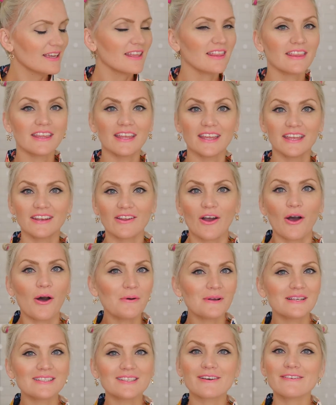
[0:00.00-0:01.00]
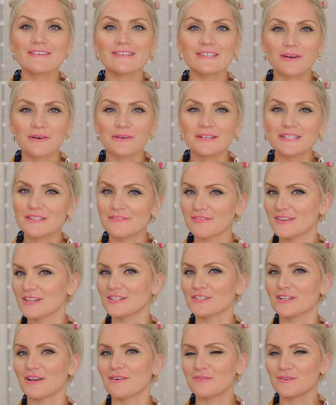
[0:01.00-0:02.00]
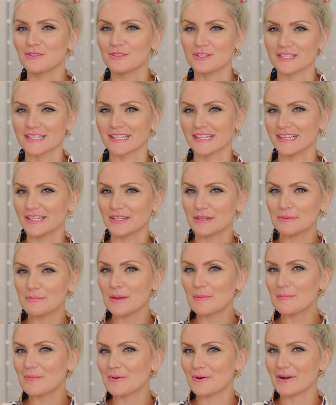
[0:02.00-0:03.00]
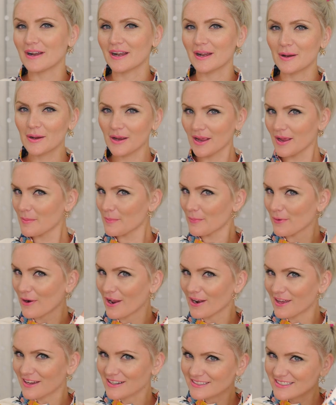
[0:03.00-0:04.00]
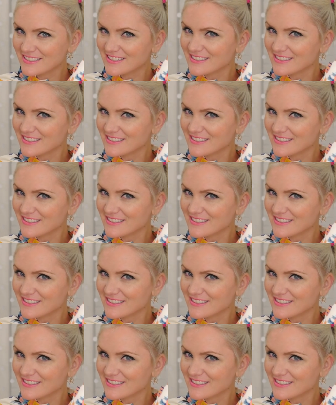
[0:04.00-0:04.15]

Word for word: Then always, always, always finish off with just a little bit more product.